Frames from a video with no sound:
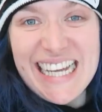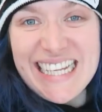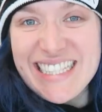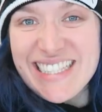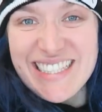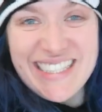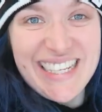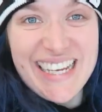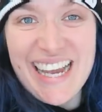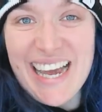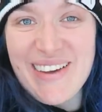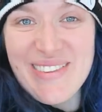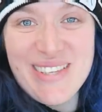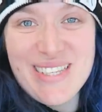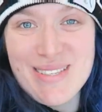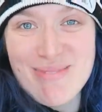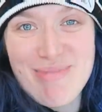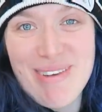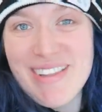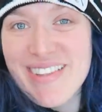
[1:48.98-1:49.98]
Let's see how
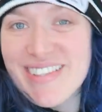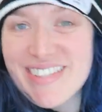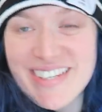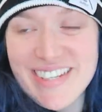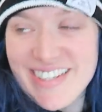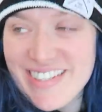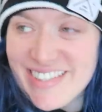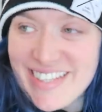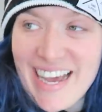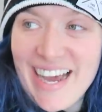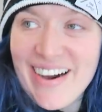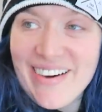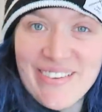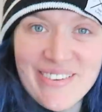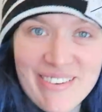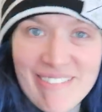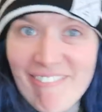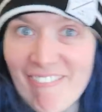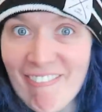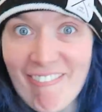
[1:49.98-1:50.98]
this month turns
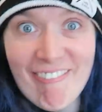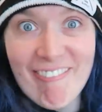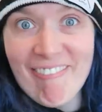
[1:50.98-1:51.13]
out.